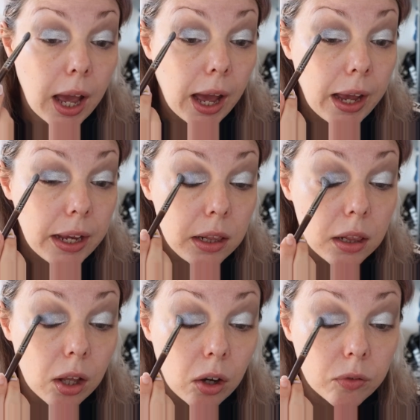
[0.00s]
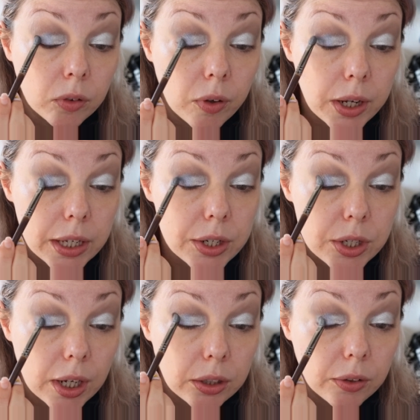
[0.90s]
I love gray
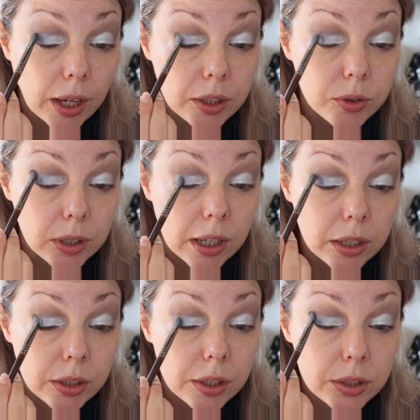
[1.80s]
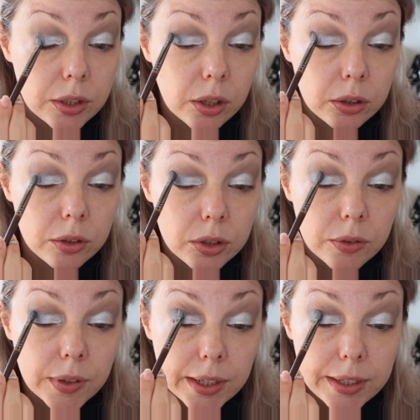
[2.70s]
eyeshadow actually, and it's not
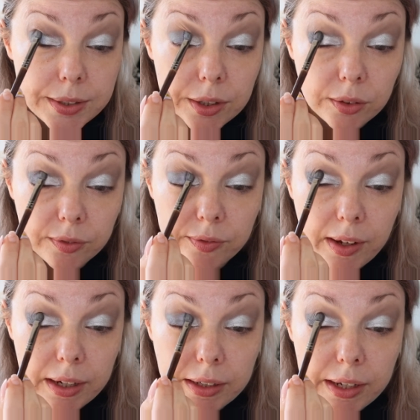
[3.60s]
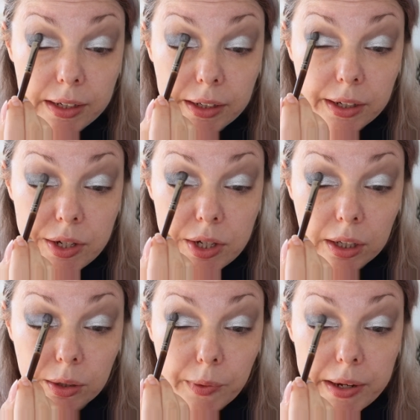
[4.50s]
so easy to find any gray
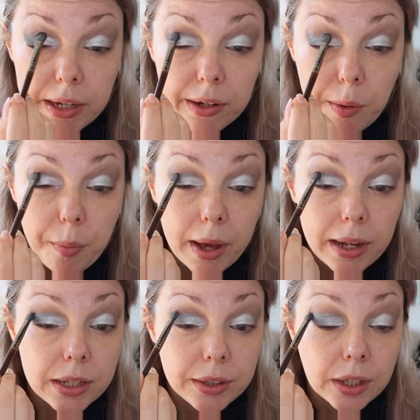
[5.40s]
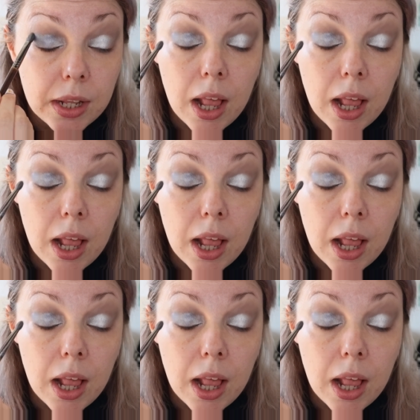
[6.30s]
shadow, any gray palette.